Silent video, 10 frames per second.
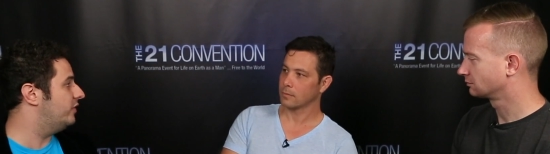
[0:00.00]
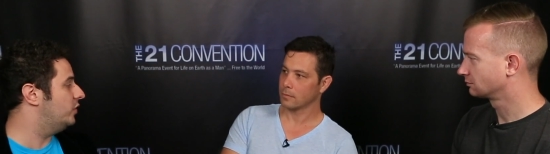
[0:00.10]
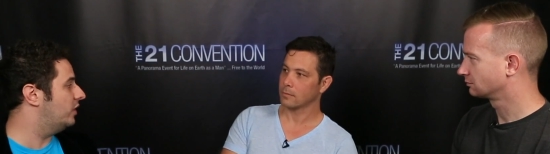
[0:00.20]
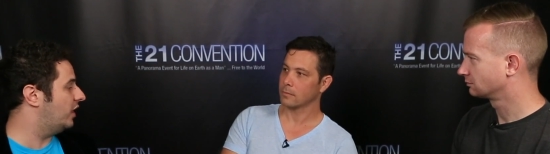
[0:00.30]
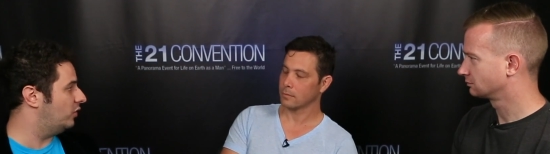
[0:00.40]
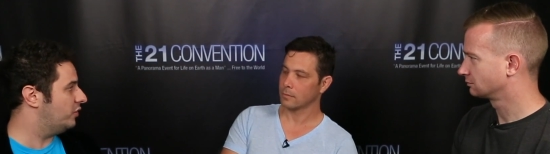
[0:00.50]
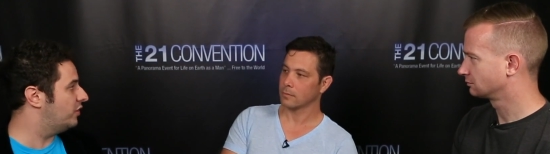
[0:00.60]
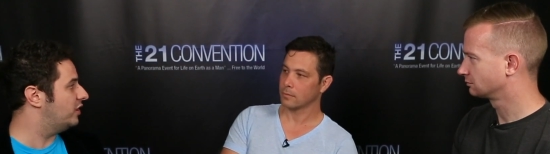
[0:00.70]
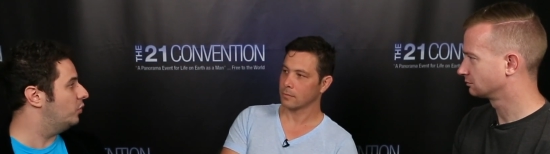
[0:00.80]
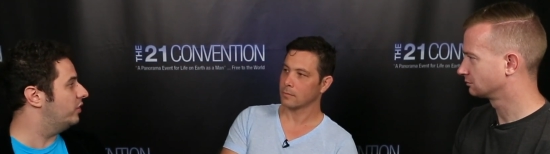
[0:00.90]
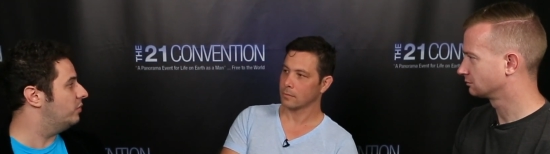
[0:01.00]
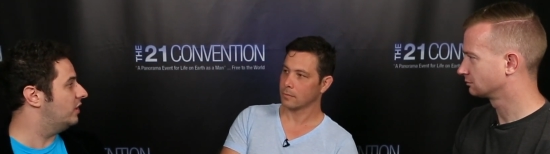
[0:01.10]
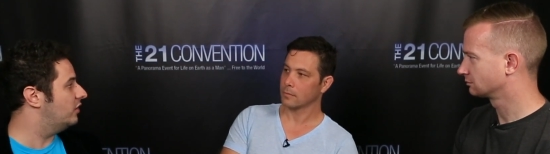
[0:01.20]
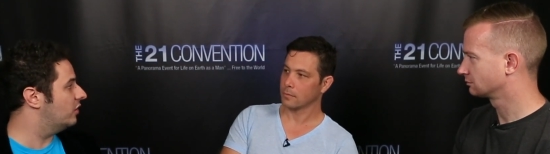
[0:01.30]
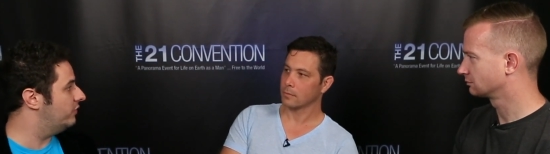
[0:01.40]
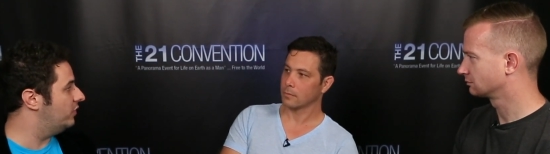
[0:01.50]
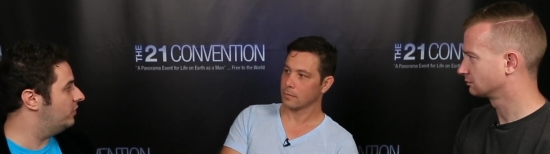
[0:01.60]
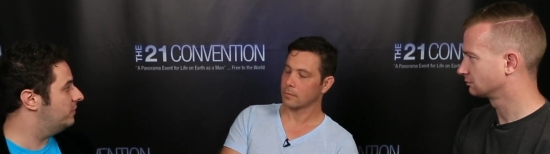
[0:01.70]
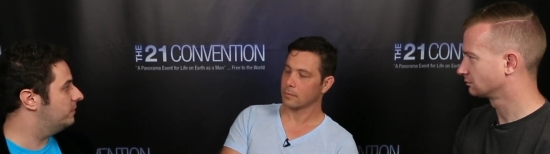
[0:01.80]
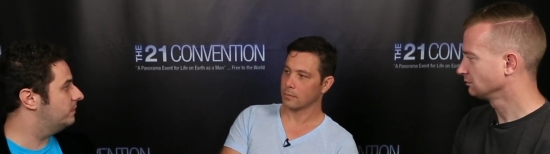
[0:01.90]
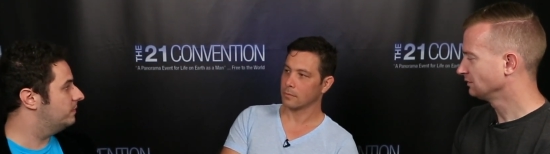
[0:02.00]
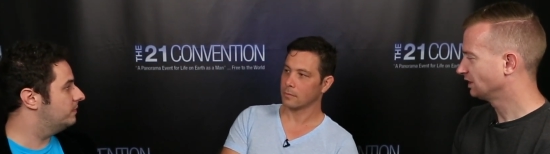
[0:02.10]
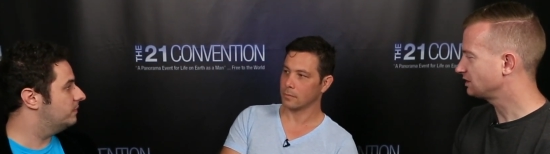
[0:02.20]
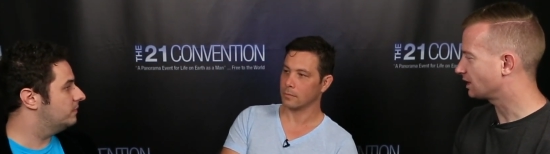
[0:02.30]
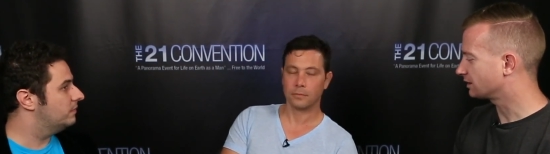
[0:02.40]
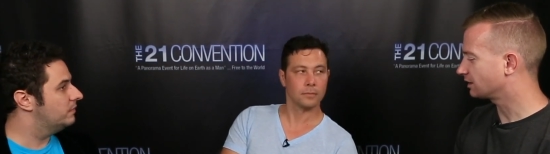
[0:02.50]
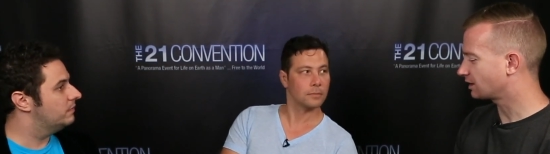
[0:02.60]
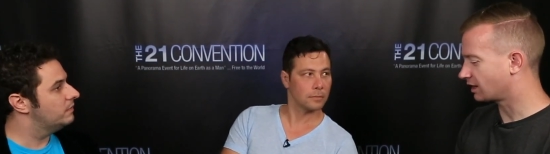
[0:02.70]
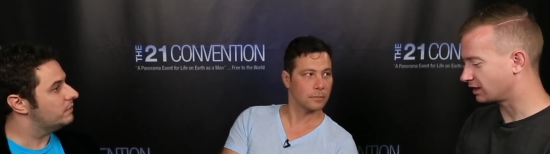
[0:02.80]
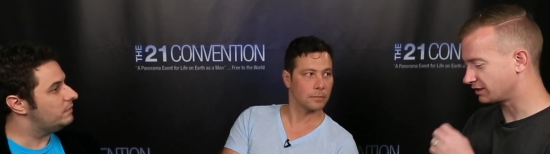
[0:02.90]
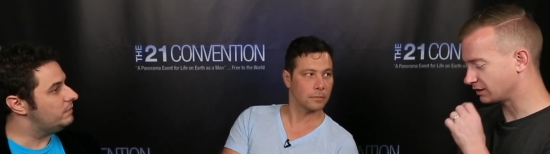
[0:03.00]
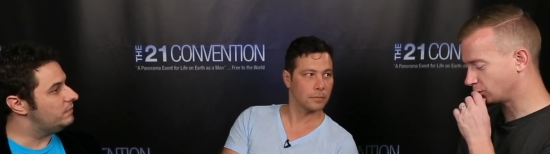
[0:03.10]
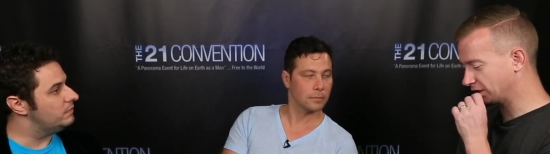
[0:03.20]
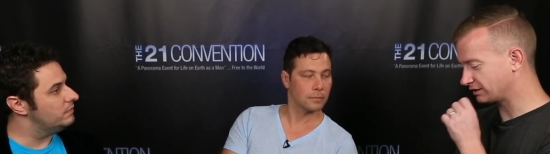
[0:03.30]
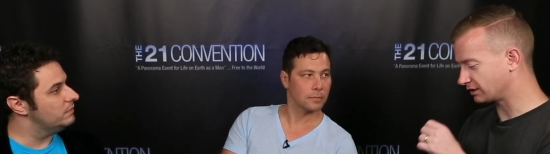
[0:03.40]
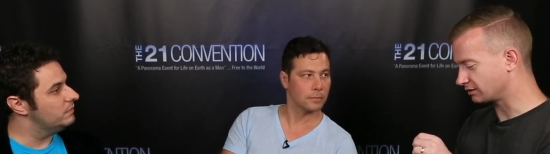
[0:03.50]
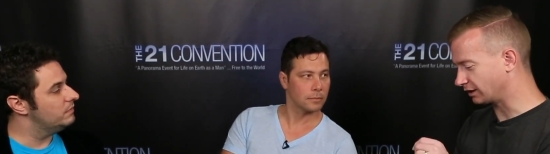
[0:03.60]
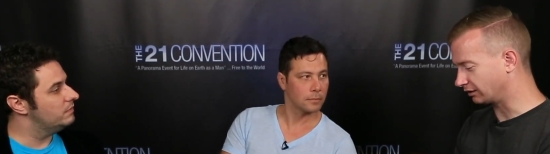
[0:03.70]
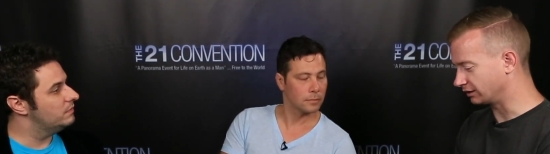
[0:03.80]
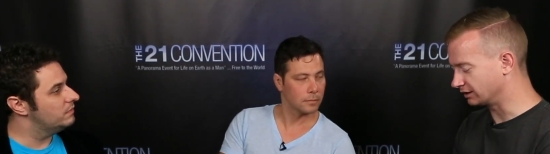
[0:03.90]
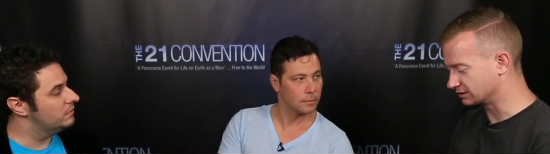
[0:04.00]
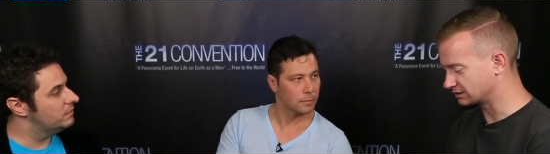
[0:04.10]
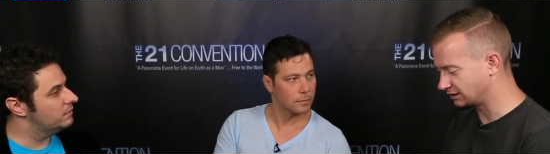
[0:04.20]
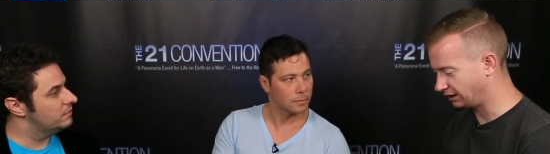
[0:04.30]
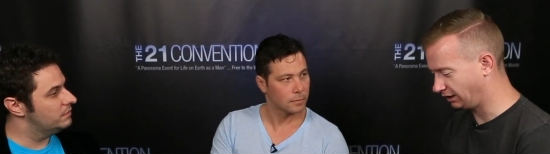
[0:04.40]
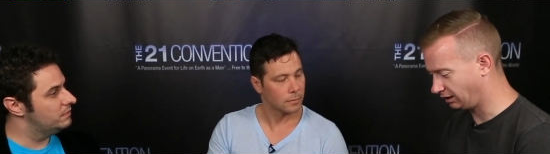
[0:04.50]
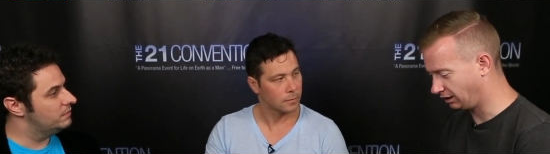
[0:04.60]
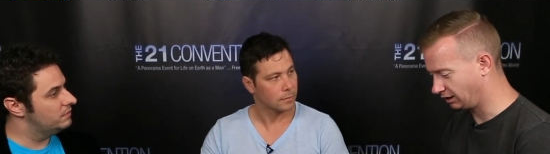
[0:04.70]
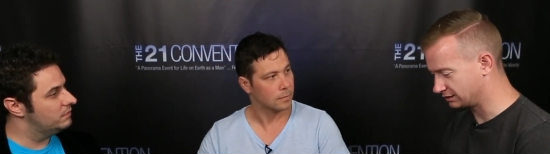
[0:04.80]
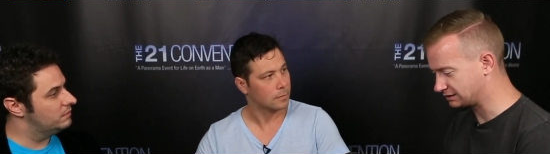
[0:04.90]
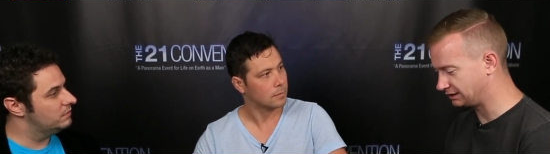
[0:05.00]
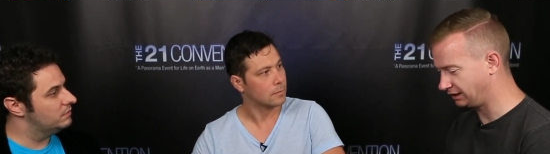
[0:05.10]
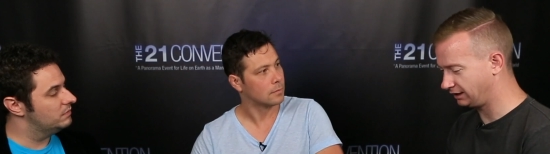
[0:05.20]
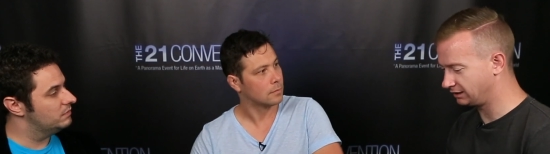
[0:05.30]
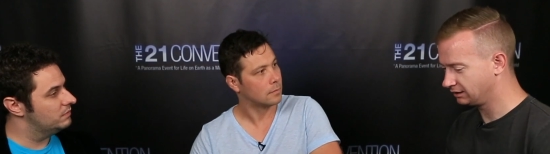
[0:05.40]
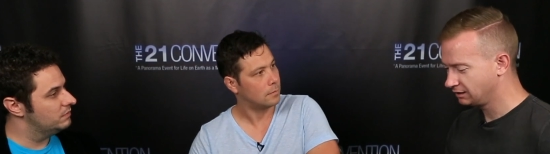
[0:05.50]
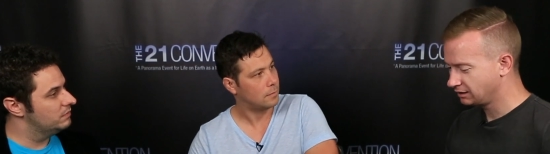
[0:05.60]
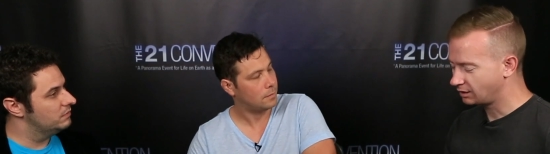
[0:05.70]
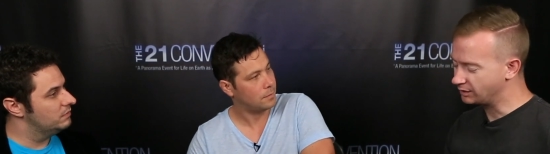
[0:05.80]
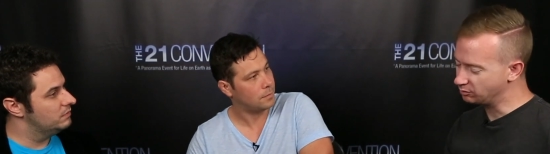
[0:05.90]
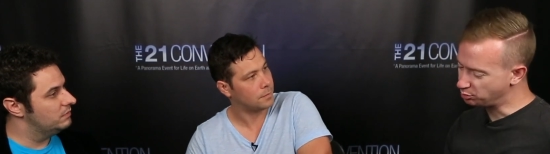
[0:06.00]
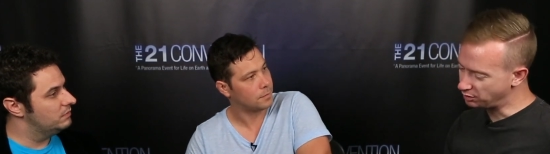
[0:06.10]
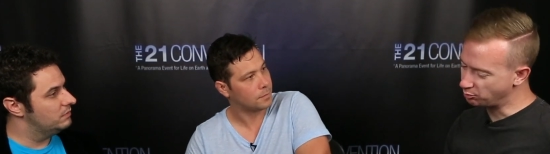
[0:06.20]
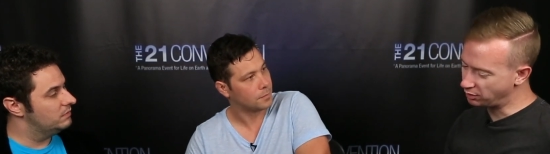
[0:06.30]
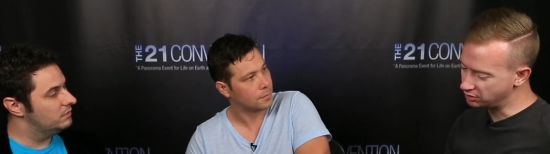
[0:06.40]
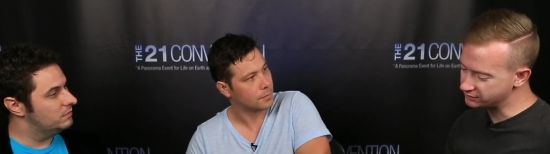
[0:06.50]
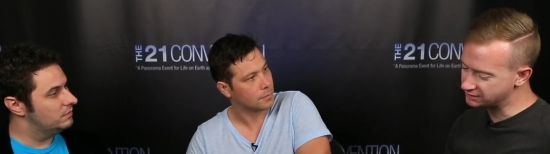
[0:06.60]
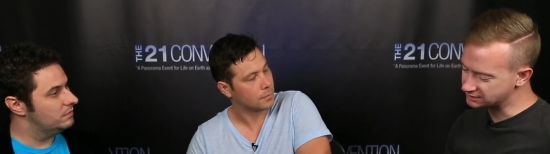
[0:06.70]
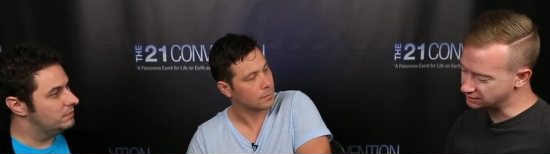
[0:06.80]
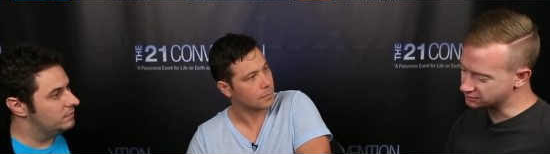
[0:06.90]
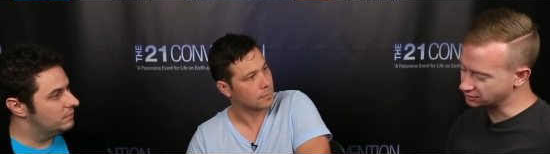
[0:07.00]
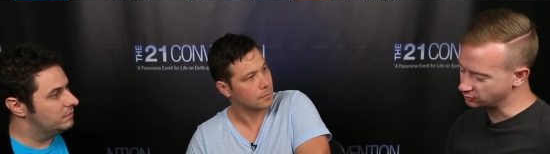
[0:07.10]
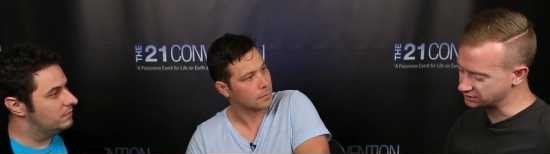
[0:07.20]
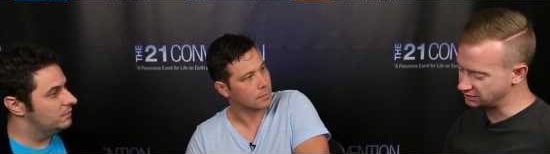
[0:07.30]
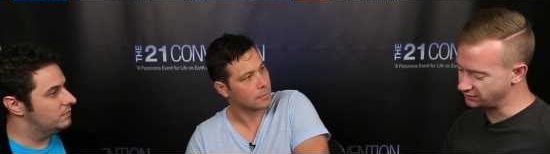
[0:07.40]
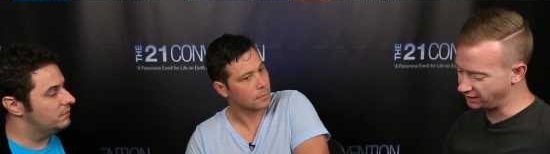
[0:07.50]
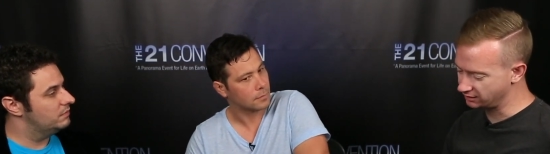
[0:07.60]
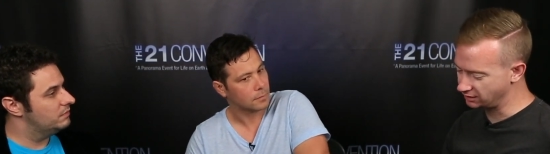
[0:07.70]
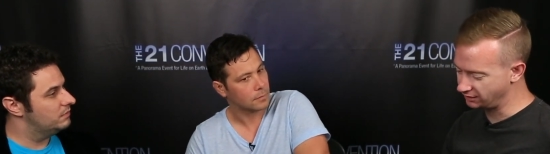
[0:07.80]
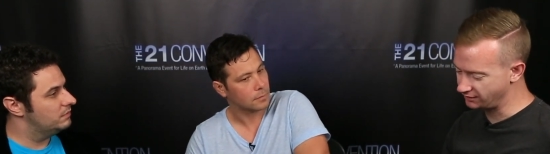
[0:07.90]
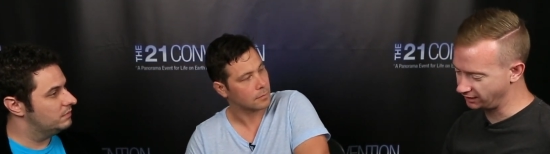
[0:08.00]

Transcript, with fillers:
Speaker 1: view, and I don't think it would have been in her view.
Speaker 2: Yeah, and I, and I think one of the other areas uh, today, I mean, part of it is an interesting question in that in